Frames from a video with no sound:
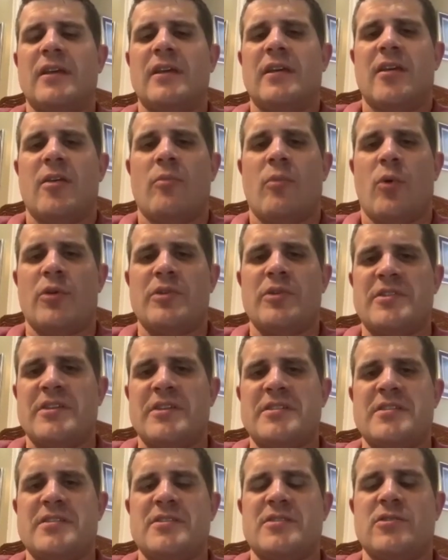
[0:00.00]
and more
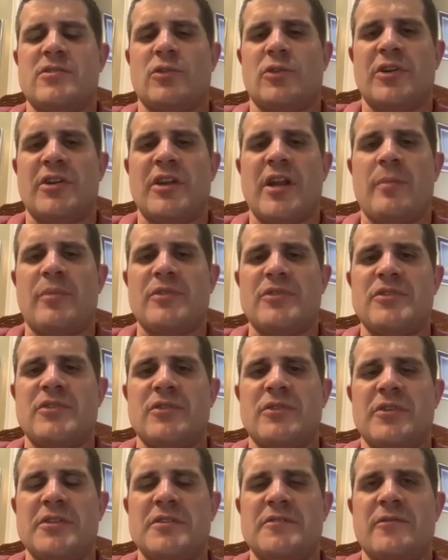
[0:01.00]
distance learning
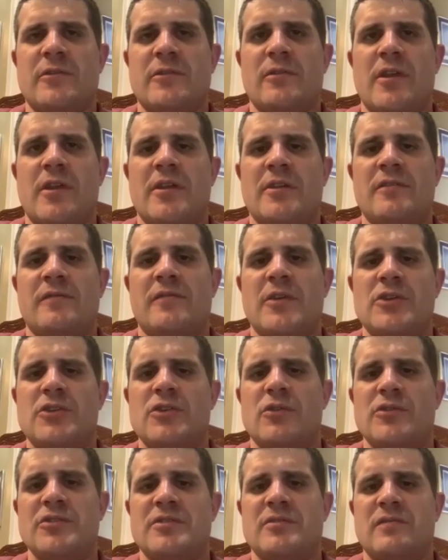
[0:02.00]
opportunities for
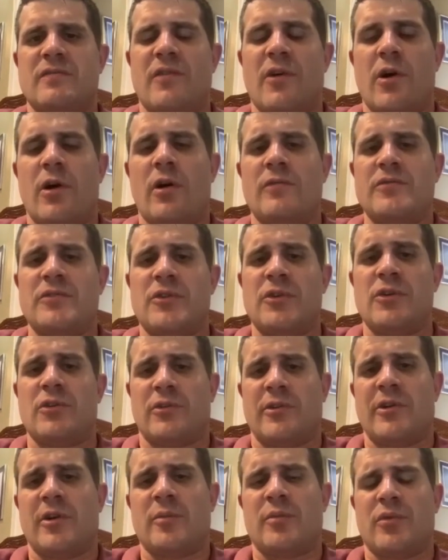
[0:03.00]
individuals involved in
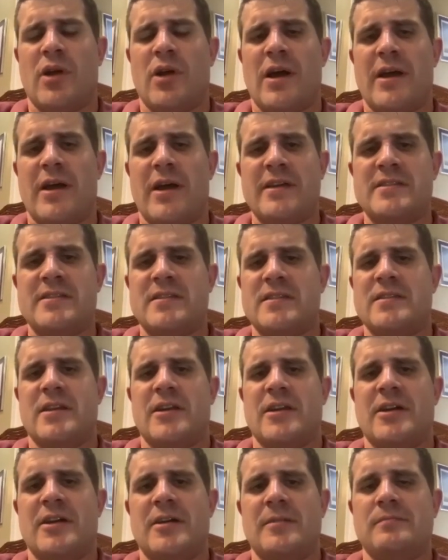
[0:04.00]
nuclear enterprise.
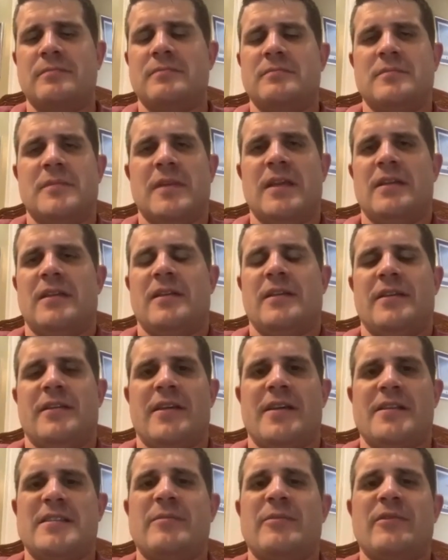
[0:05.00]
Um,
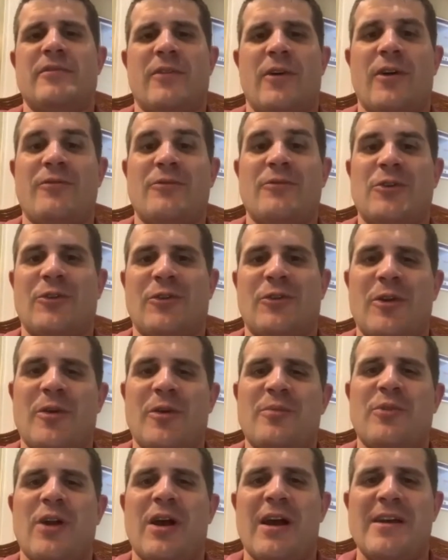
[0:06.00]
yes, I'm involved in nuclear
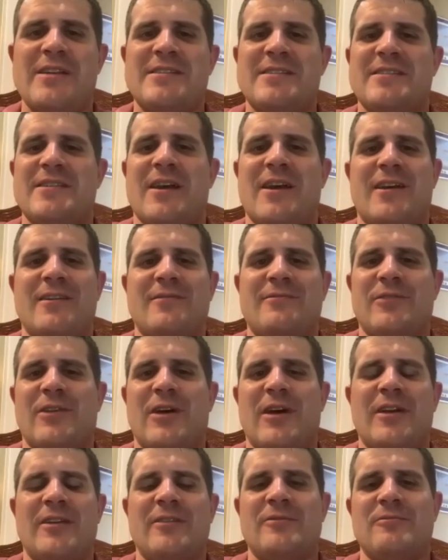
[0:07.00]
enterprise. I
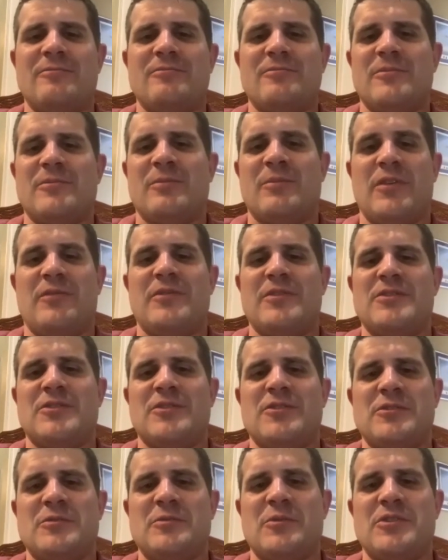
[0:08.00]
fly B
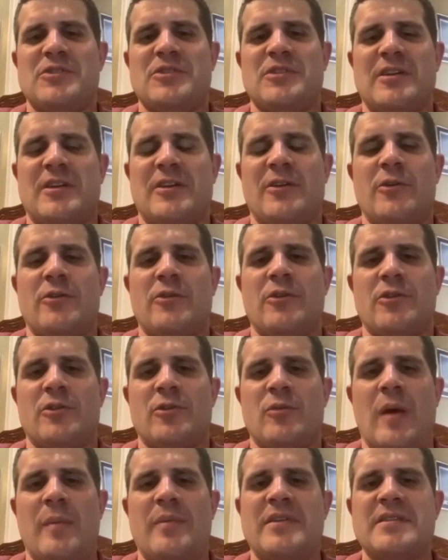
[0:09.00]
fifty-twos, which can carry
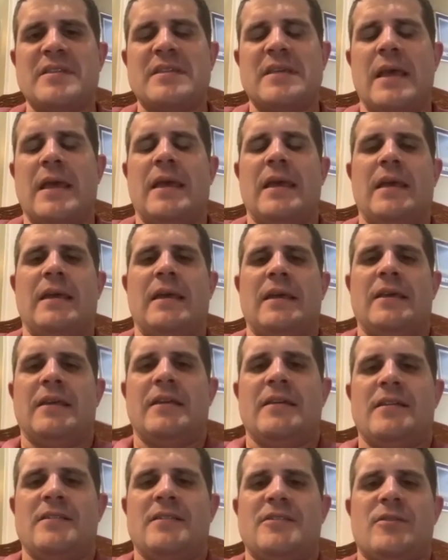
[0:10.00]
nuclear weapons.
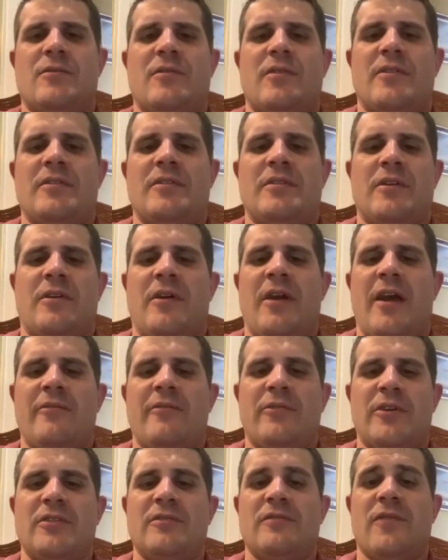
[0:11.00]
So, you know,
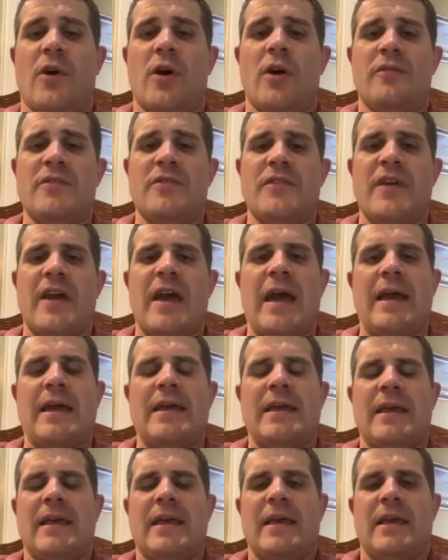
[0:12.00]
heavily involved in that.
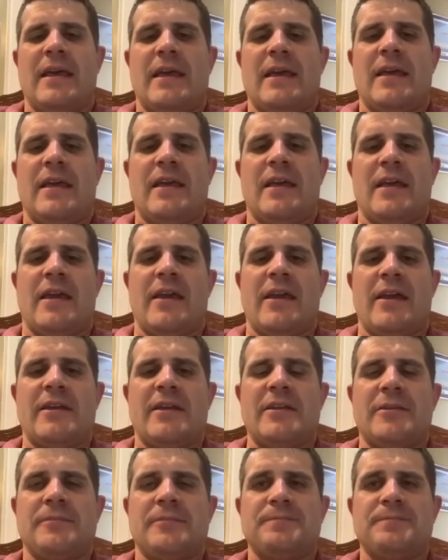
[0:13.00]
And,